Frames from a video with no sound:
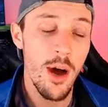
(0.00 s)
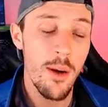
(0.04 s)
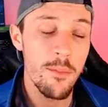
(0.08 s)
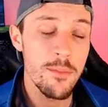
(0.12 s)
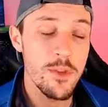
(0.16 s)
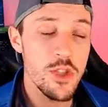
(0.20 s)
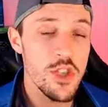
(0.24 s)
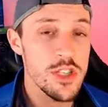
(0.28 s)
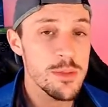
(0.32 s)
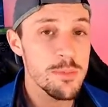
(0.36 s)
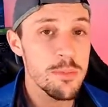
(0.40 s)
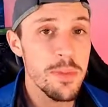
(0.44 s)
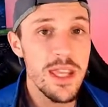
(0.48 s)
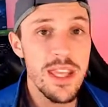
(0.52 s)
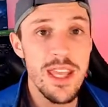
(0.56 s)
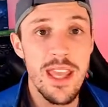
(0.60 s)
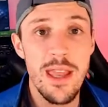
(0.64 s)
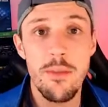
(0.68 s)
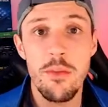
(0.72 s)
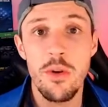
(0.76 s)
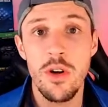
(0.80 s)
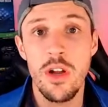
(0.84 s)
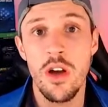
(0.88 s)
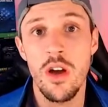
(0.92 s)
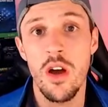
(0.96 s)
Just being
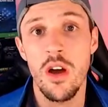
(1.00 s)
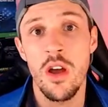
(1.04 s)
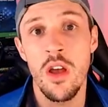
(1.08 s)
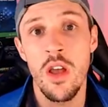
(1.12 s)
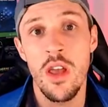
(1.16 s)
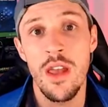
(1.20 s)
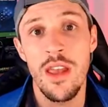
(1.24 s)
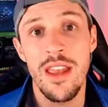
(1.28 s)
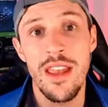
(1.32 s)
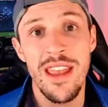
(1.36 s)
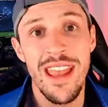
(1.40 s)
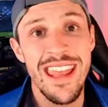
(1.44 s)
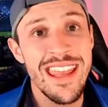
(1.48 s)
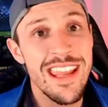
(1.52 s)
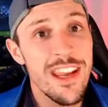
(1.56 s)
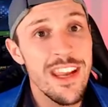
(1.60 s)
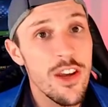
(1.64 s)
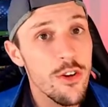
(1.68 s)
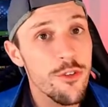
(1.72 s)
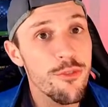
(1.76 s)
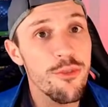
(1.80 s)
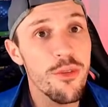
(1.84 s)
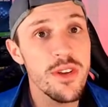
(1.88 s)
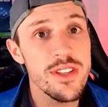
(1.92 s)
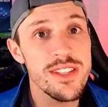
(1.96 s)
able to
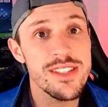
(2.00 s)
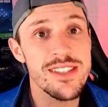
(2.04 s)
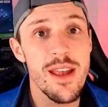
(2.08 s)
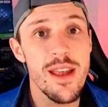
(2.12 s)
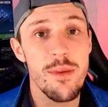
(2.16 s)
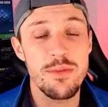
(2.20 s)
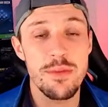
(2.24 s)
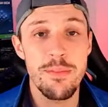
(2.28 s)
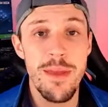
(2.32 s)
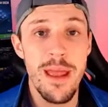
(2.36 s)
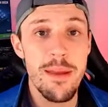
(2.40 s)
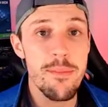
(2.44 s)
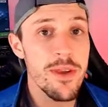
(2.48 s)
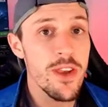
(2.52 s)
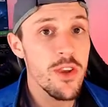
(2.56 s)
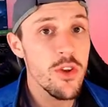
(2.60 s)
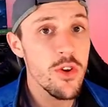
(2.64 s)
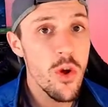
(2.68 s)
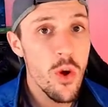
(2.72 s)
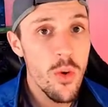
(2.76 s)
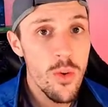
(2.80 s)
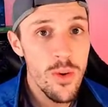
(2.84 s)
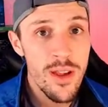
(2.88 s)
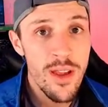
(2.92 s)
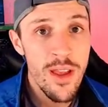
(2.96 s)
hear footsteps. Maybe you
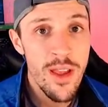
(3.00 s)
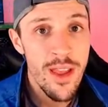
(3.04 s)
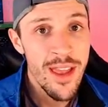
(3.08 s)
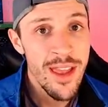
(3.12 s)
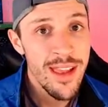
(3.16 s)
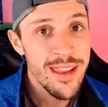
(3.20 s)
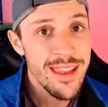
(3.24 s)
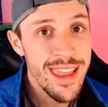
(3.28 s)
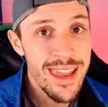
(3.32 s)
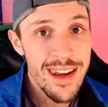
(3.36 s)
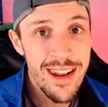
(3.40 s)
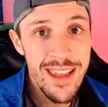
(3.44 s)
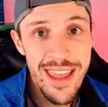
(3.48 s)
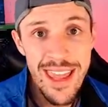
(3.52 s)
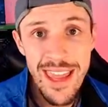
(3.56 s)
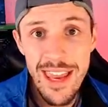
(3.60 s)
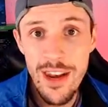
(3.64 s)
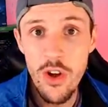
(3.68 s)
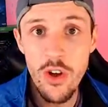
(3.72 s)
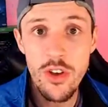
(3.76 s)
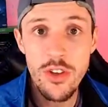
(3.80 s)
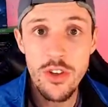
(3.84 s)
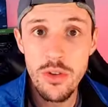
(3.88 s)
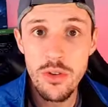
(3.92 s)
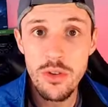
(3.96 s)
don't get a hit
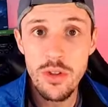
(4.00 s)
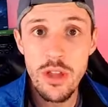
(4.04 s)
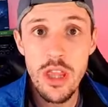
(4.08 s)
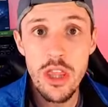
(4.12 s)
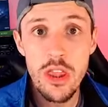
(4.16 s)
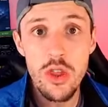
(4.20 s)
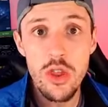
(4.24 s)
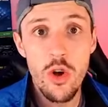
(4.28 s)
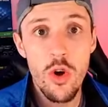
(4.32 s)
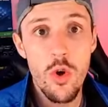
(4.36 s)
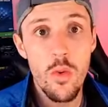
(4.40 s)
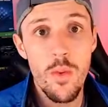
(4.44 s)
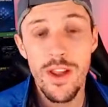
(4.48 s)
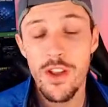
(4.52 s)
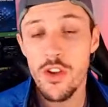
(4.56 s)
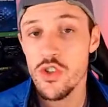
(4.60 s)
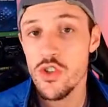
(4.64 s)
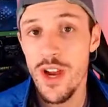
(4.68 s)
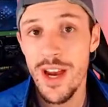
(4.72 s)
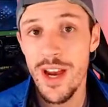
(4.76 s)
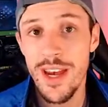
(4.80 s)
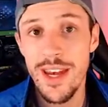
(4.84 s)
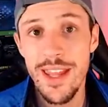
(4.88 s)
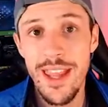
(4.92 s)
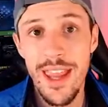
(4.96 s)
on your lethal when you're
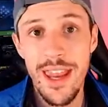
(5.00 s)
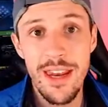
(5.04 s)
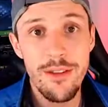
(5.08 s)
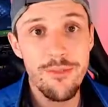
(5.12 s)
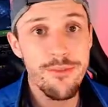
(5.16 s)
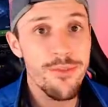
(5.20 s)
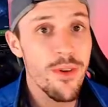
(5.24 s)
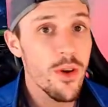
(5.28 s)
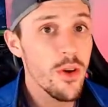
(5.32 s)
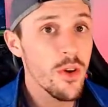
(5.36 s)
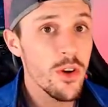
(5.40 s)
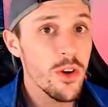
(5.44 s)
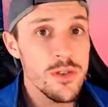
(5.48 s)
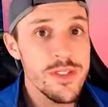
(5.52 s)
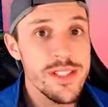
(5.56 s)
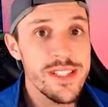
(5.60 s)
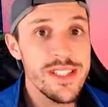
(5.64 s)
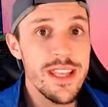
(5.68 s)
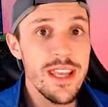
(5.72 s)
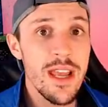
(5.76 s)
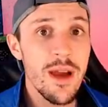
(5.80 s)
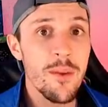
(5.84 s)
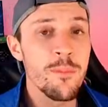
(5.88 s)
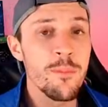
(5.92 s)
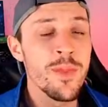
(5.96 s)
trying to gain info. You don't
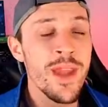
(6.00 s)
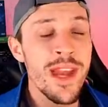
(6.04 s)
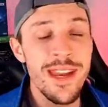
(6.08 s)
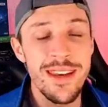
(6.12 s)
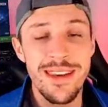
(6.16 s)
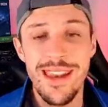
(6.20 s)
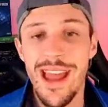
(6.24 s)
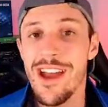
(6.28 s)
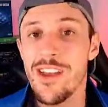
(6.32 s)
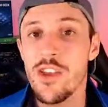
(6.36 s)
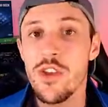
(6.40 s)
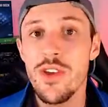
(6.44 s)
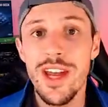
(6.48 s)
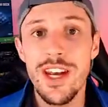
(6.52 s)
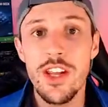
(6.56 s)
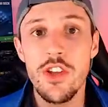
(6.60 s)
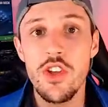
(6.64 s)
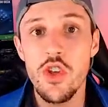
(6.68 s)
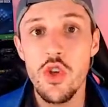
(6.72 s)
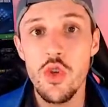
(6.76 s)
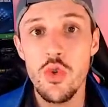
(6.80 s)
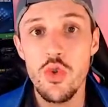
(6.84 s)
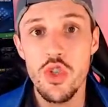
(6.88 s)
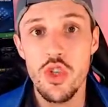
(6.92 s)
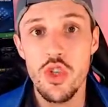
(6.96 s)
see them. Now you got to use